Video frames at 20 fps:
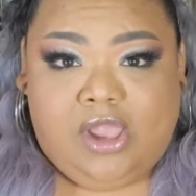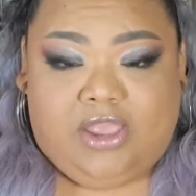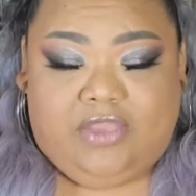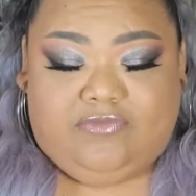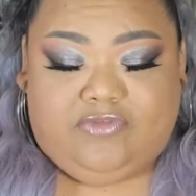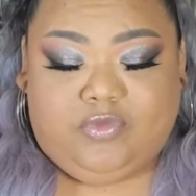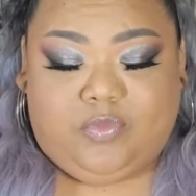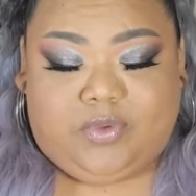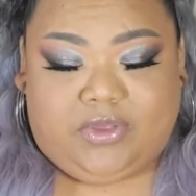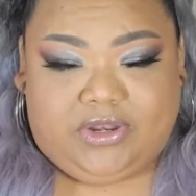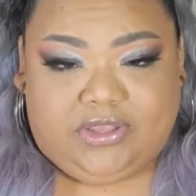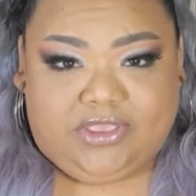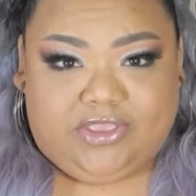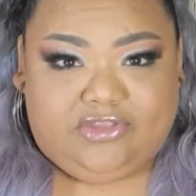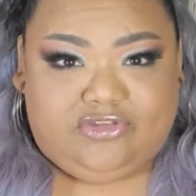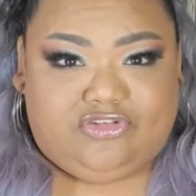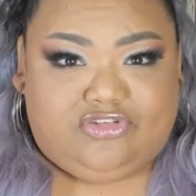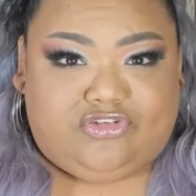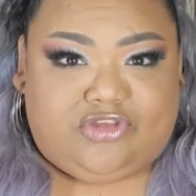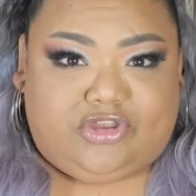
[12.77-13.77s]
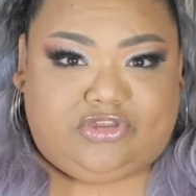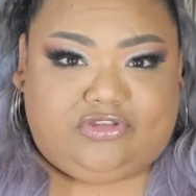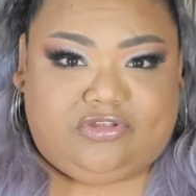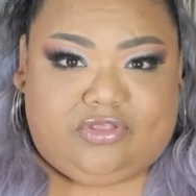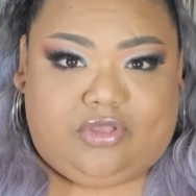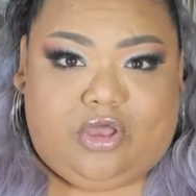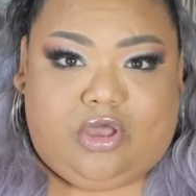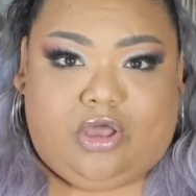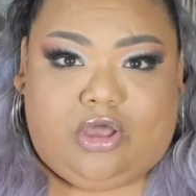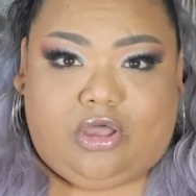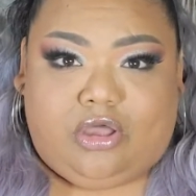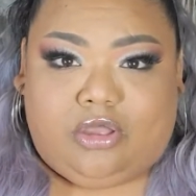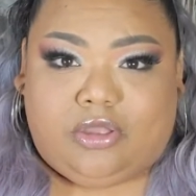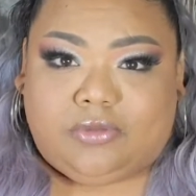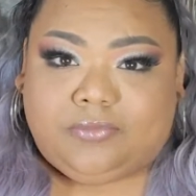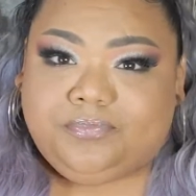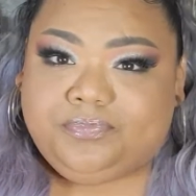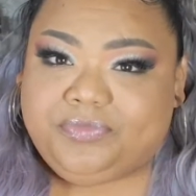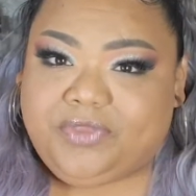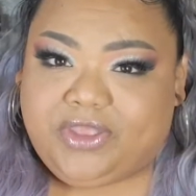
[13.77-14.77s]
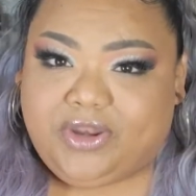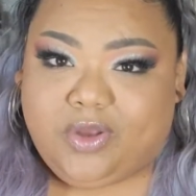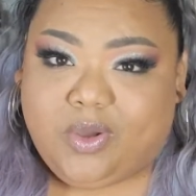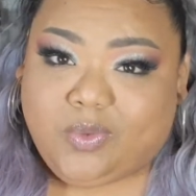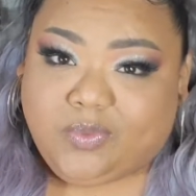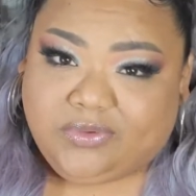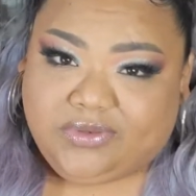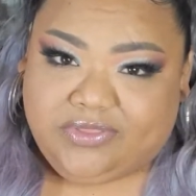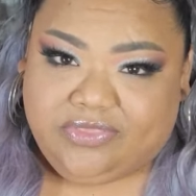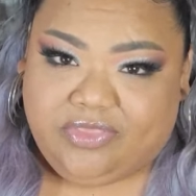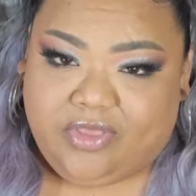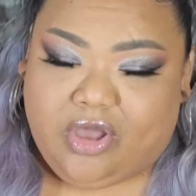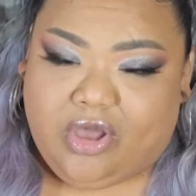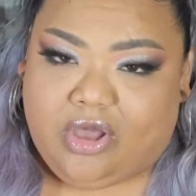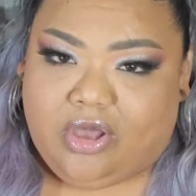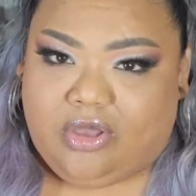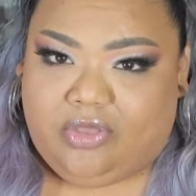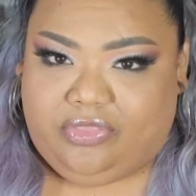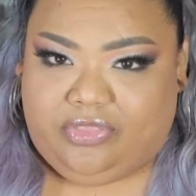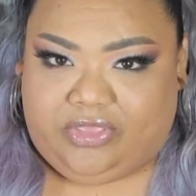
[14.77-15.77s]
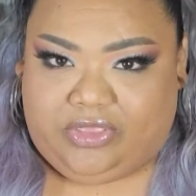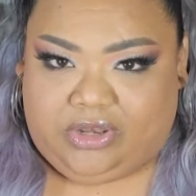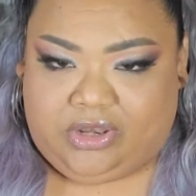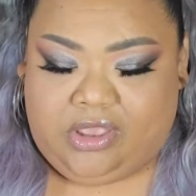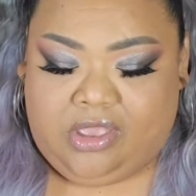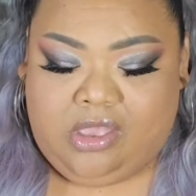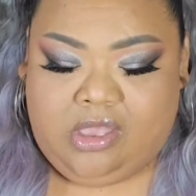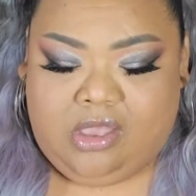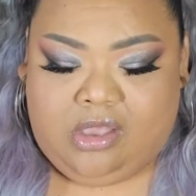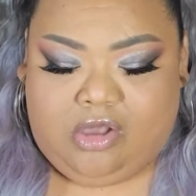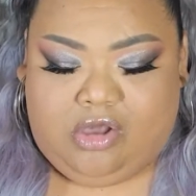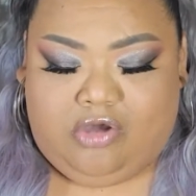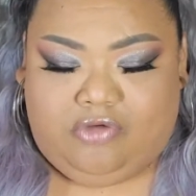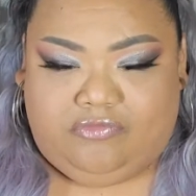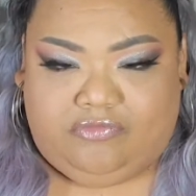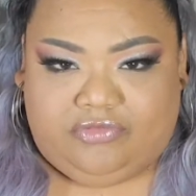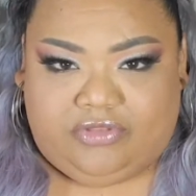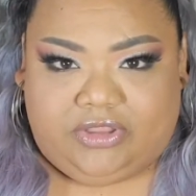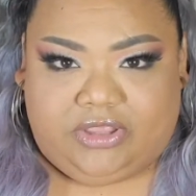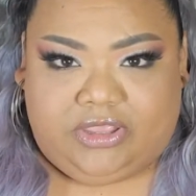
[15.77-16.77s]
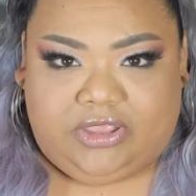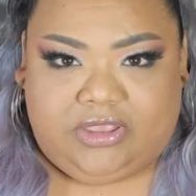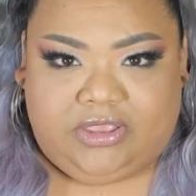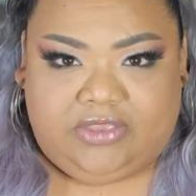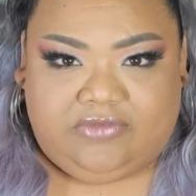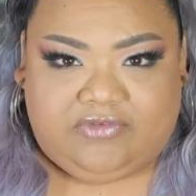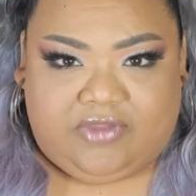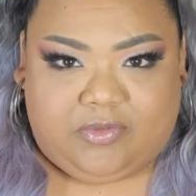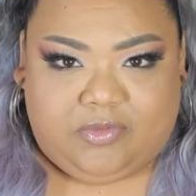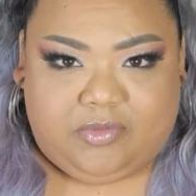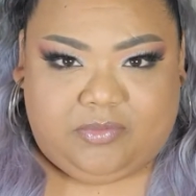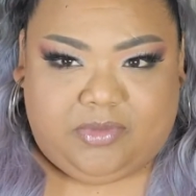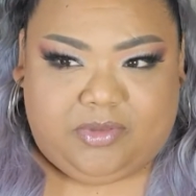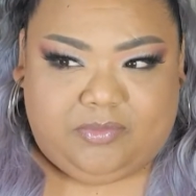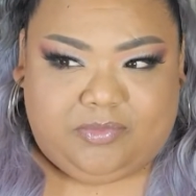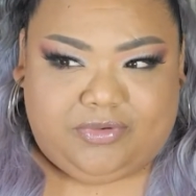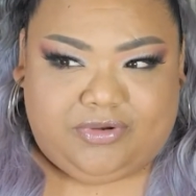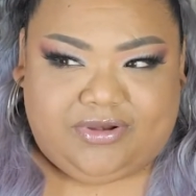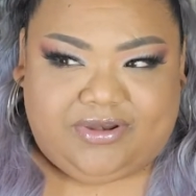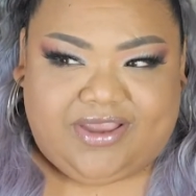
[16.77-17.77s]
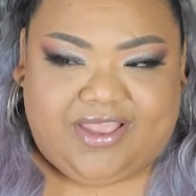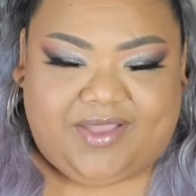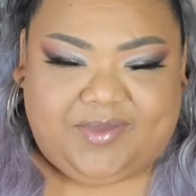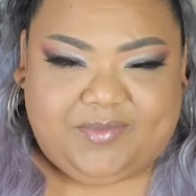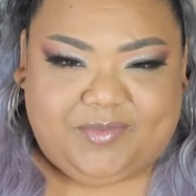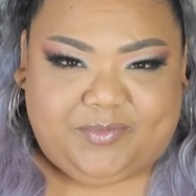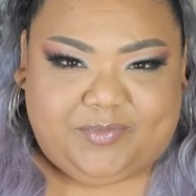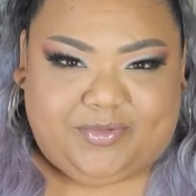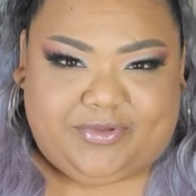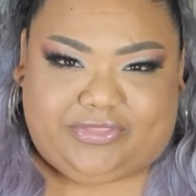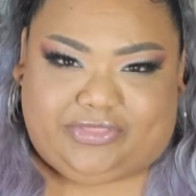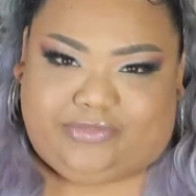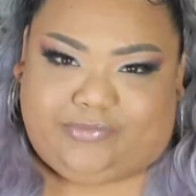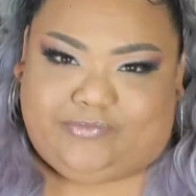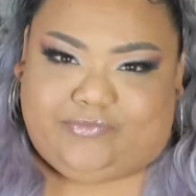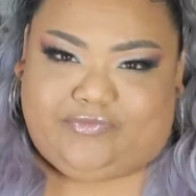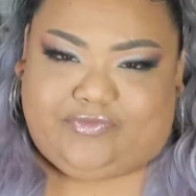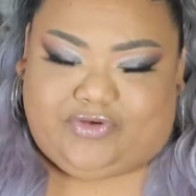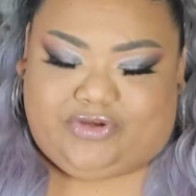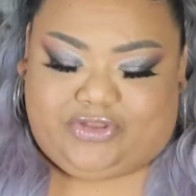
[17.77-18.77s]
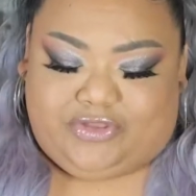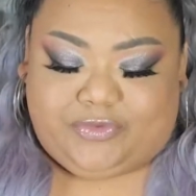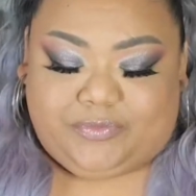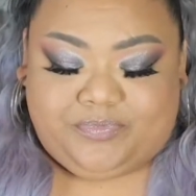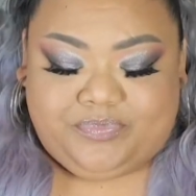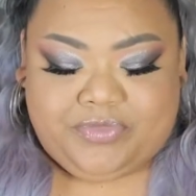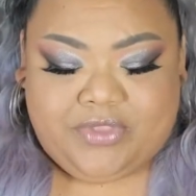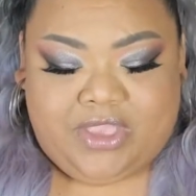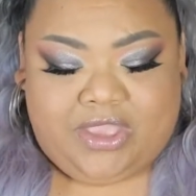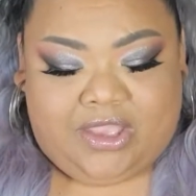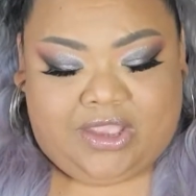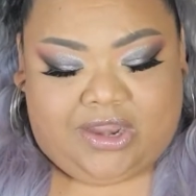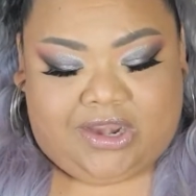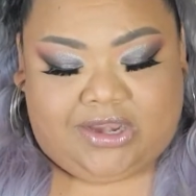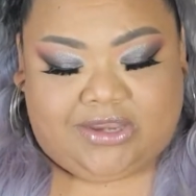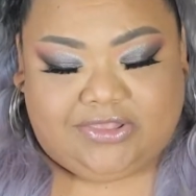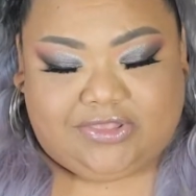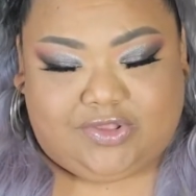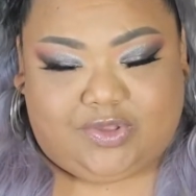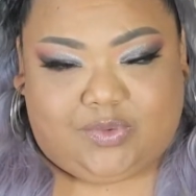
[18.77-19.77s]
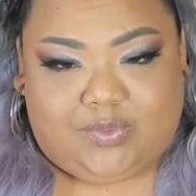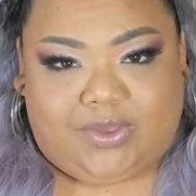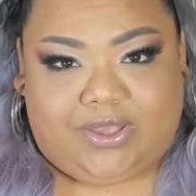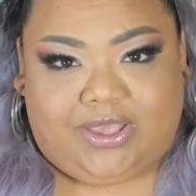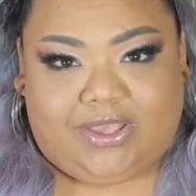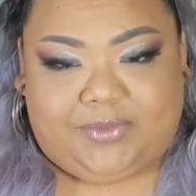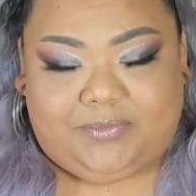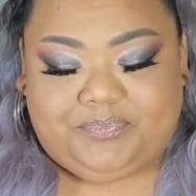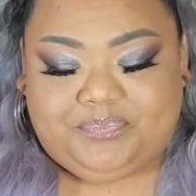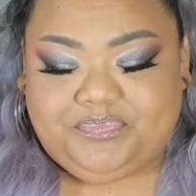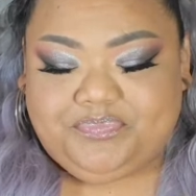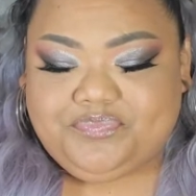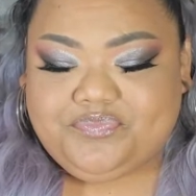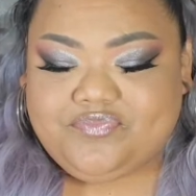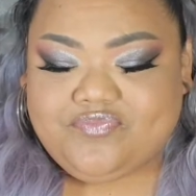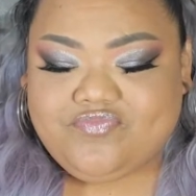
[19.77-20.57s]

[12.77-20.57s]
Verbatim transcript: if you want to get straight to the haul and only the haul, then hopefully, if I remember, I will put them for you. All right, so um,